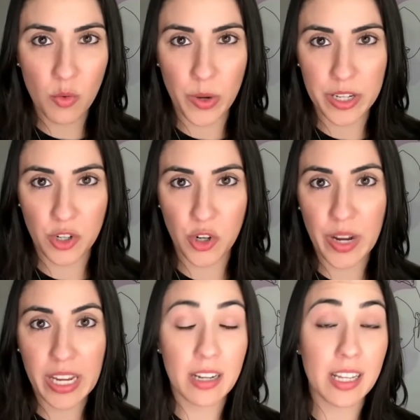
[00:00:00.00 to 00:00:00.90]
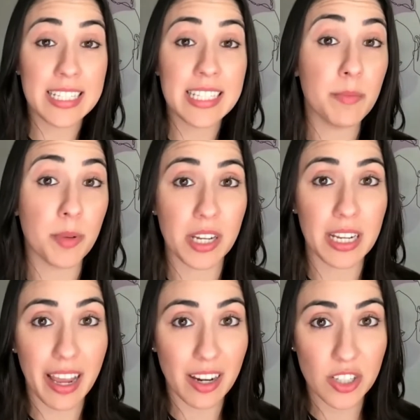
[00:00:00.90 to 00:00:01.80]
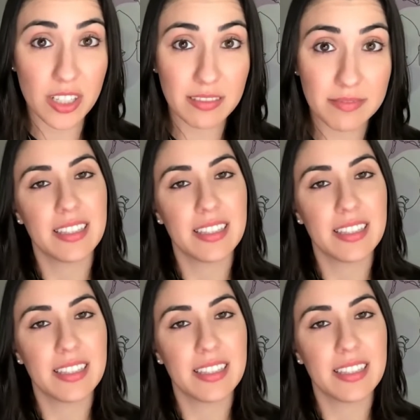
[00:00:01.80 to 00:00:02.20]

which created a deeper connection.